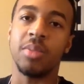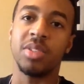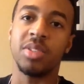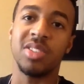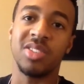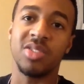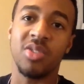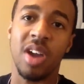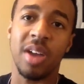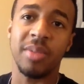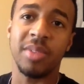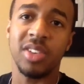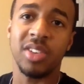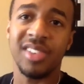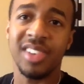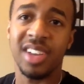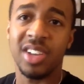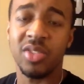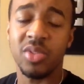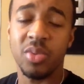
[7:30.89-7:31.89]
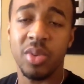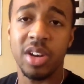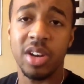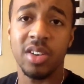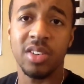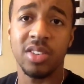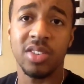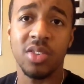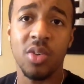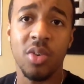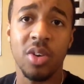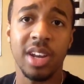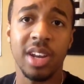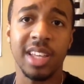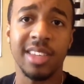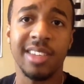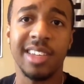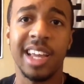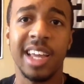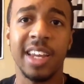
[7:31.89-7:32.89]
subscribe to the channel,
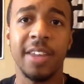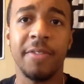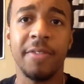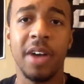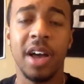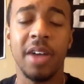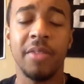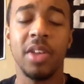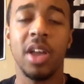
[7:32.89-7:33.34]
Raider_1995.